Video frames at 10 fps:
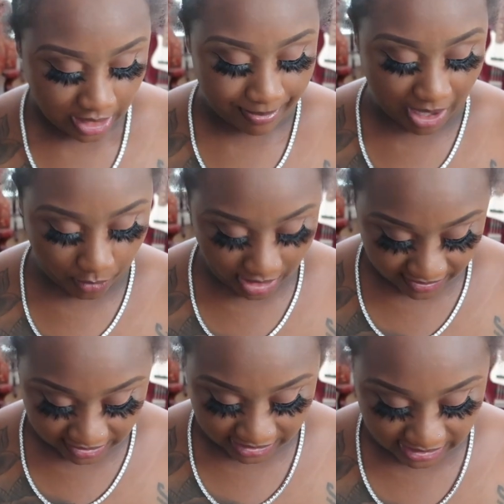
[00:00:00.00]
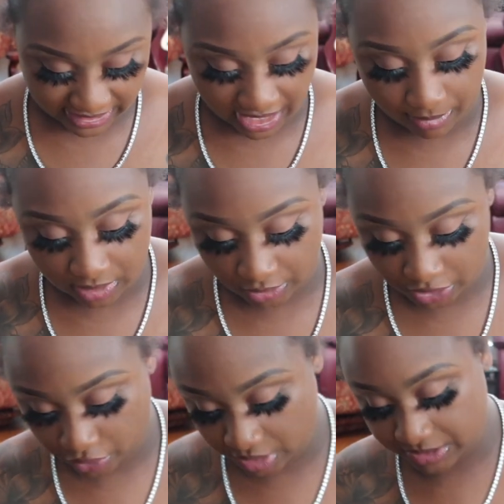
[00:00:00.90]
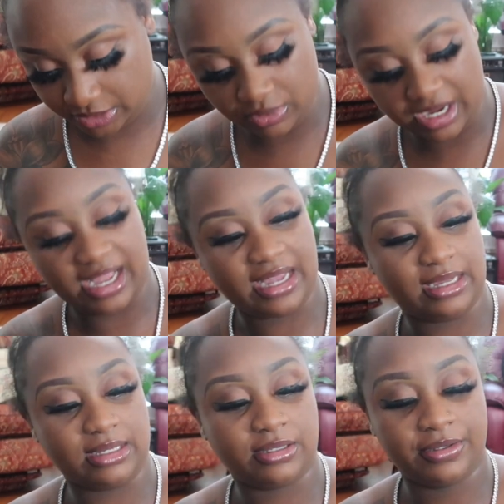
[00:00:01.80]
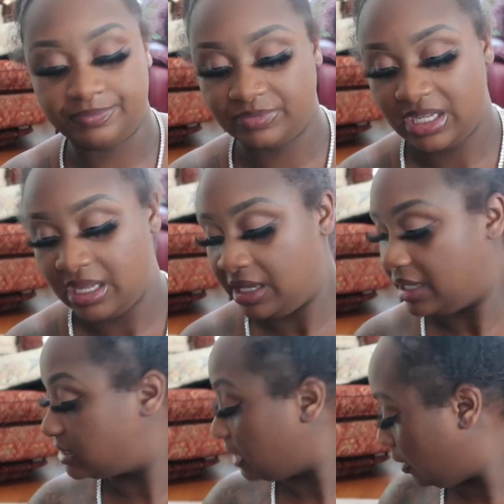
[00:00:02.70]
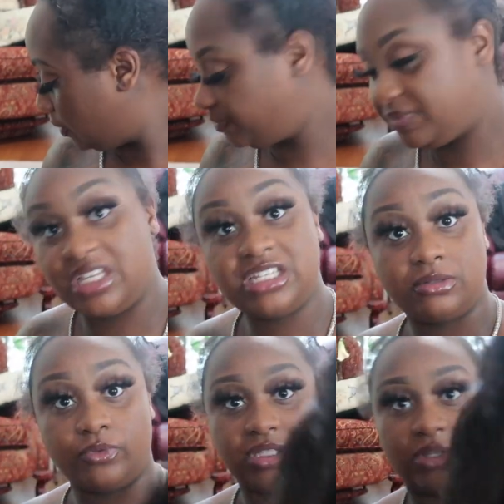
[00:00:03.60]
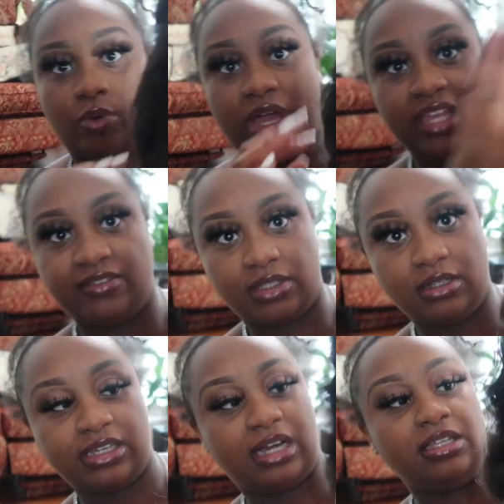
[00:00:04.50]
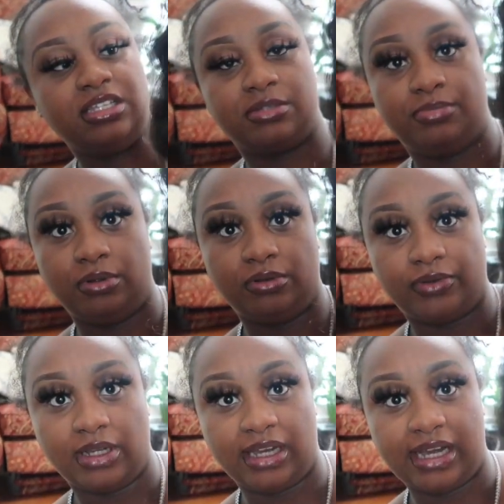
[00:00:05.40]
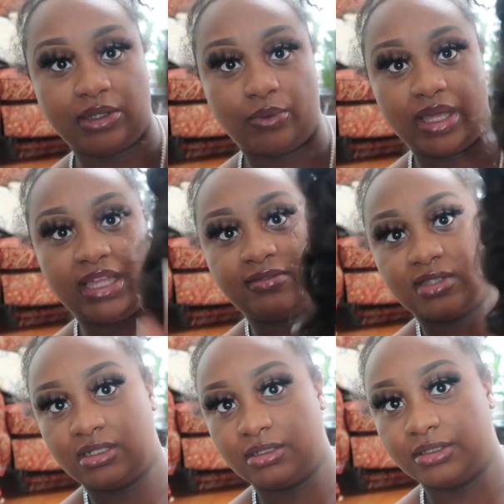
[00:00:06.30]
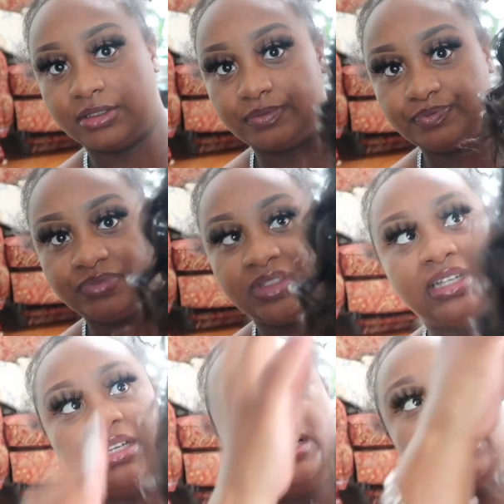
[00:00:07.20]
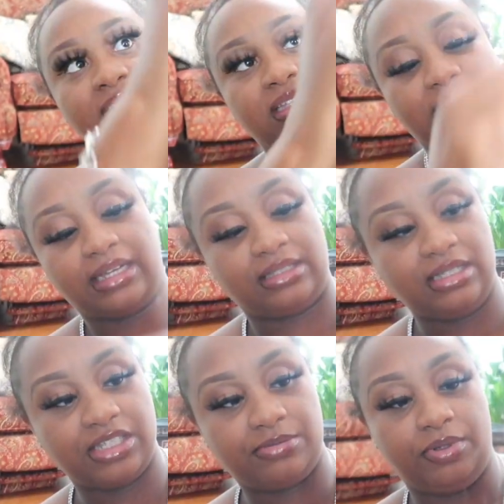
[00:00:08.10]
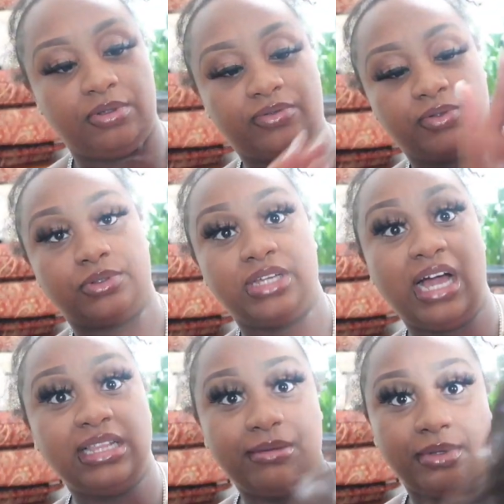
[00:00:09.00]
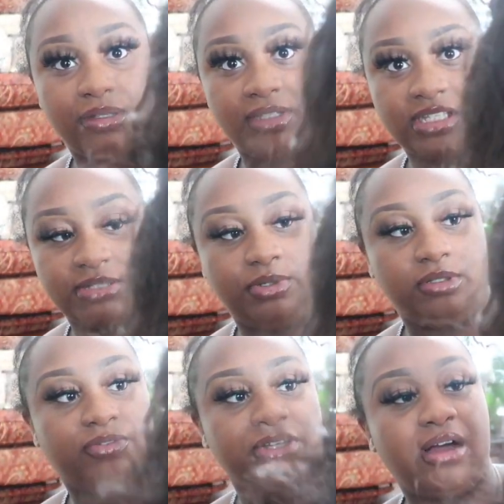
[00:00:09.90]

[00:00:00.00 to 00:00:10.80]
But we have the link down below in the description, you guys. So this is what the waves look. Y'all, this is beautiful. I like how the waves look. Like, this is beautiful. Y'all let me know this is beautiful.